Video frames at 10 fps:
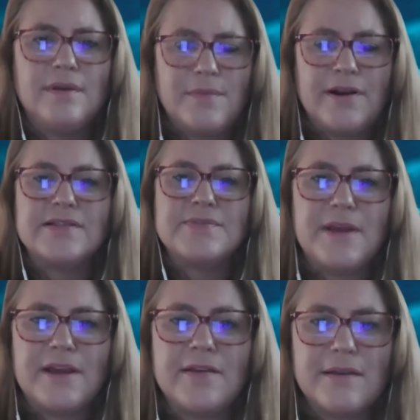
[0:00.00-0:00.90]
in brackets
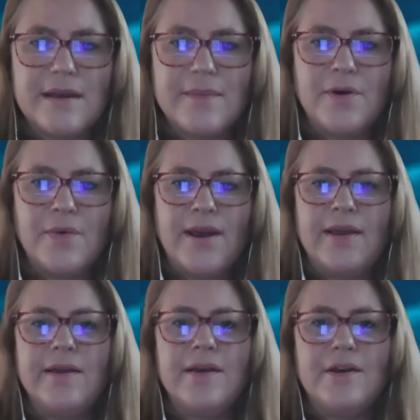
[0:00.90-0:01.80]
MYC
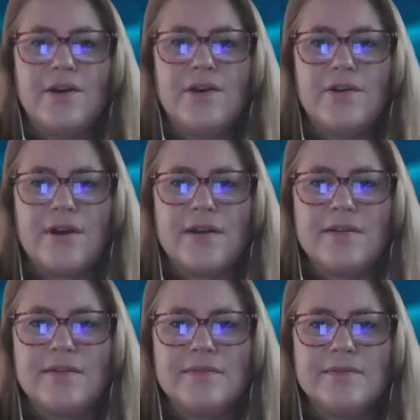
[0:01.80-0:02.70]
MOA occurring?